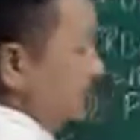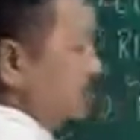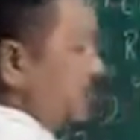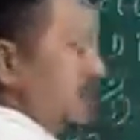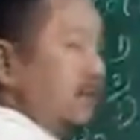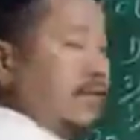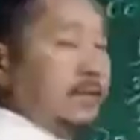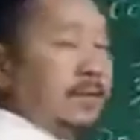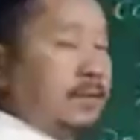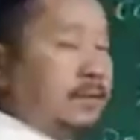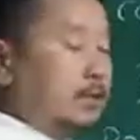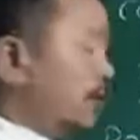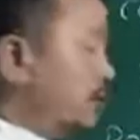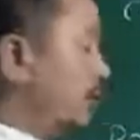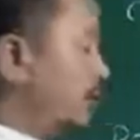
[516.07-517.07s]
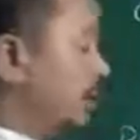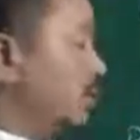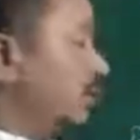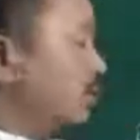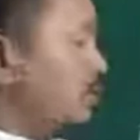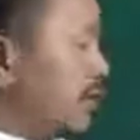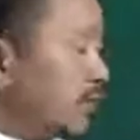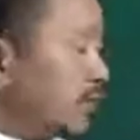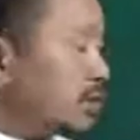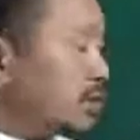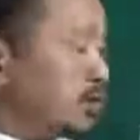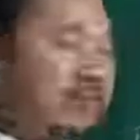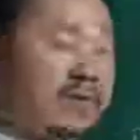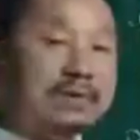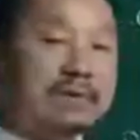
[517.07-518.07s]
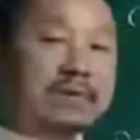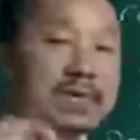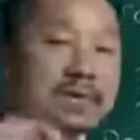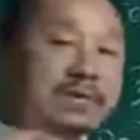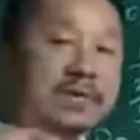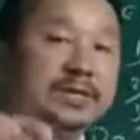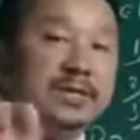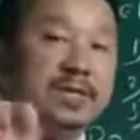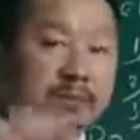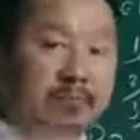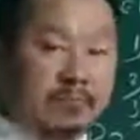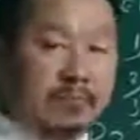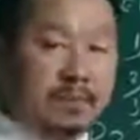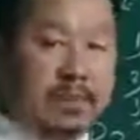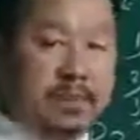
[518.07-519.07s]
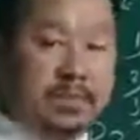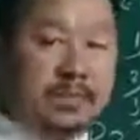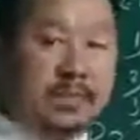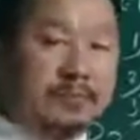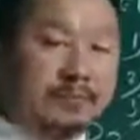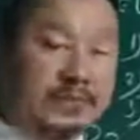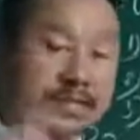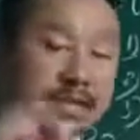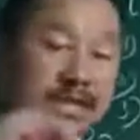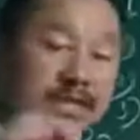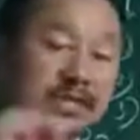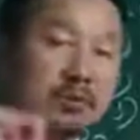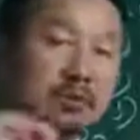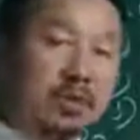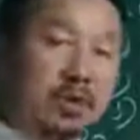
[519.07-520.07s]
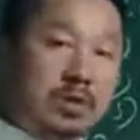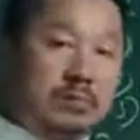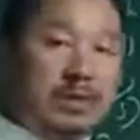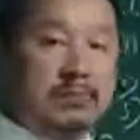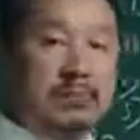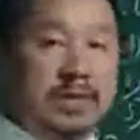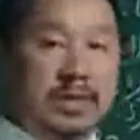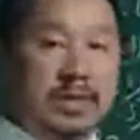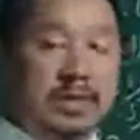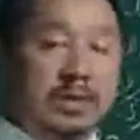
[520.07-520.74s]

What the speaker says: Okay, in 1 cubic millimeter of blood, that is the volume of blood.